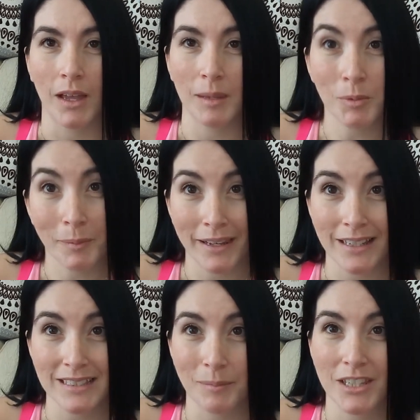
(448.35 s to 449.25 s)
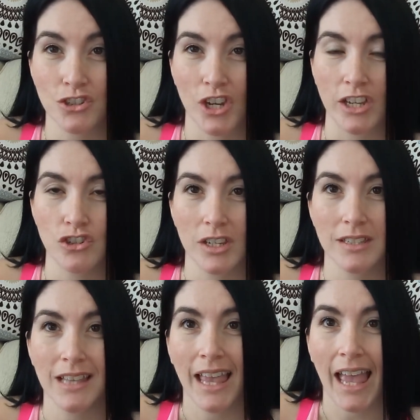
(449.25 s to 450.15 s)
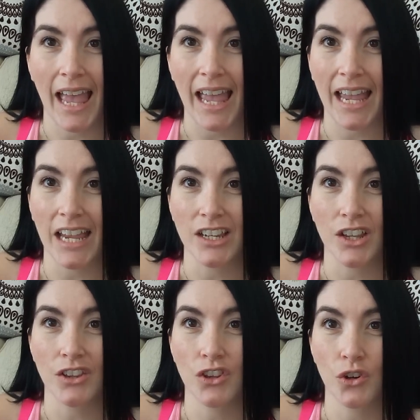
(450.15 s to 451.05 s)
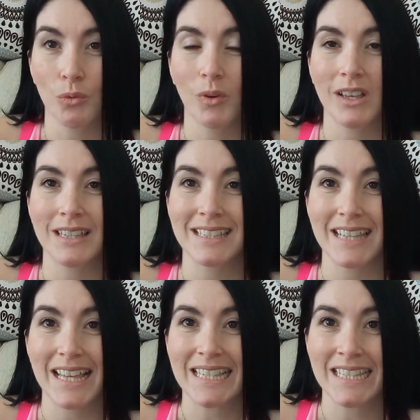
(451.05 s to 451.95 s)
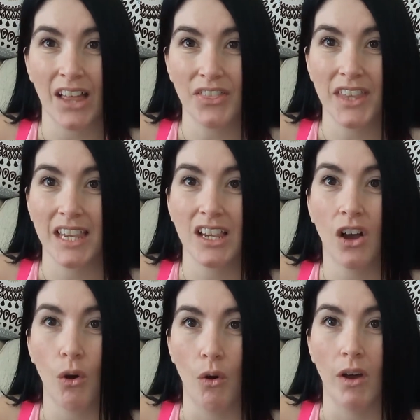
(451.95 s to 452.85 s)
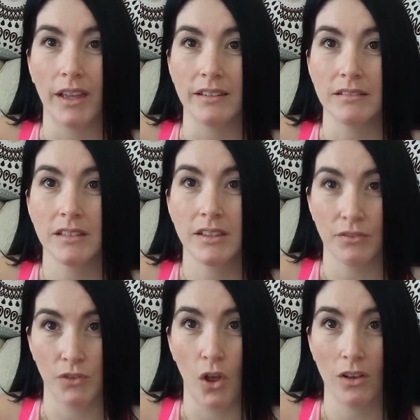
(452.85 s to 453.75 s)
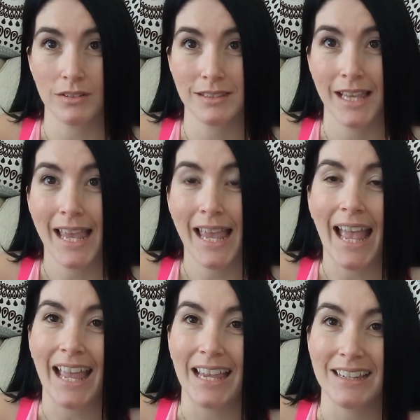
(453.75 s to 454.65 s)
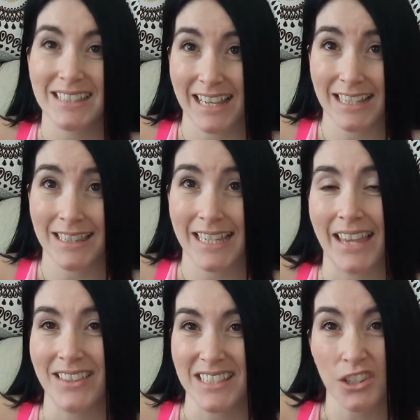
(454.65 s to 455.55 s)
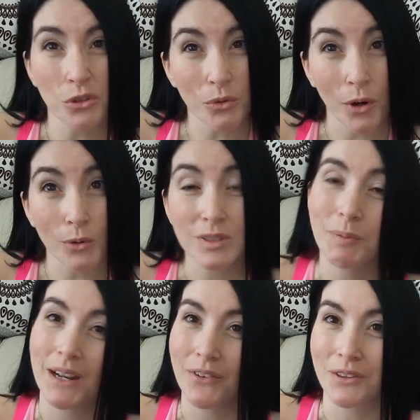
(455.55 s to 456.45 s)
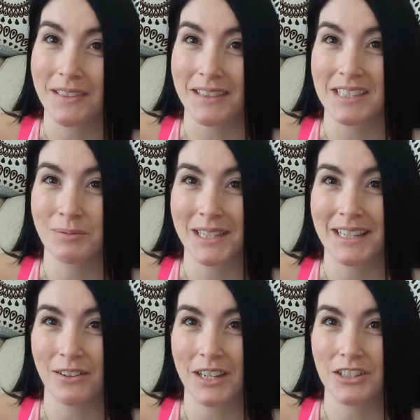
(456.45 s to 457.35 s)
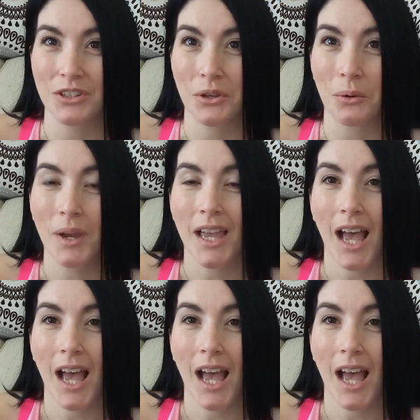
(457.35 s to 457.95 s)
implementing some of these changes, and there was nothing on the floss. And secondly, and this is a little gross, but I've heard that this is what they tell you to do.